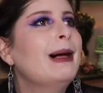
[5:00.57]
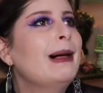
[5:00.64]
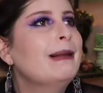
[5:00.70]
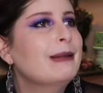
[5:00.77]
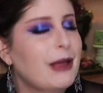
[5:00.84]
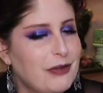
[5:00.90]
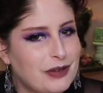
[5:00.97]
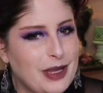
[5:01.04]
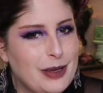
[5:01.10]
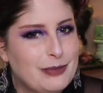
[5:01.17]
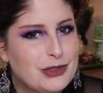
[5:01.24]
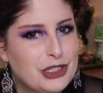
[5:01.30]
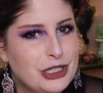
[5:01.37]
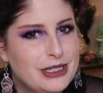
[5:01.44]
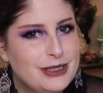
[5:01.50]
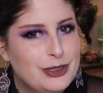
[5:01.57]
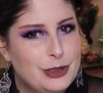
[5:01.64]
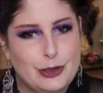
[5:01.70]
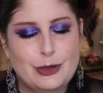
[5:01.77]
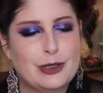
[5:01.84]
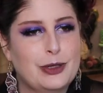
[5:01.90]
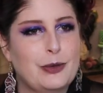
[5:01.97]
I love Kim Chi.
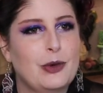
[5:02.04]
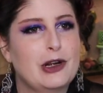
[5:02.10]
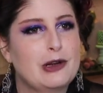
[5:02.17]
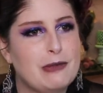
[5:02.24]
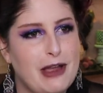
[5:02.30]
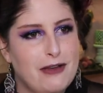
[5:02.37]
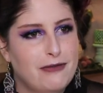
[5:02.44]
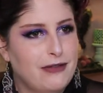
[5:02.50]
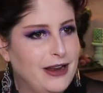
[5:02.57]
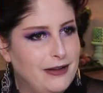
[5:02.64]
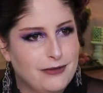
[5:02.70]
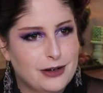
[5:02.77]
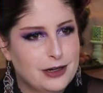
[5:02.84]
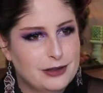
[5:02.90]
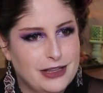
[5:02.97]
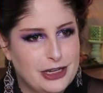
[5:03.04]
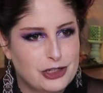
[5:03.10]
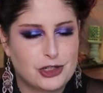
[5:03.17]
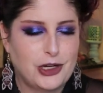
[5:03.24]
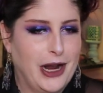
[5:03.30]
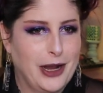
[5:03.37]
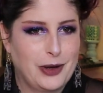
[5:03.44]
She's like one of my favorite
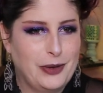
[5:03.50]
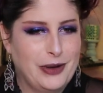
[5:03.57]
like drag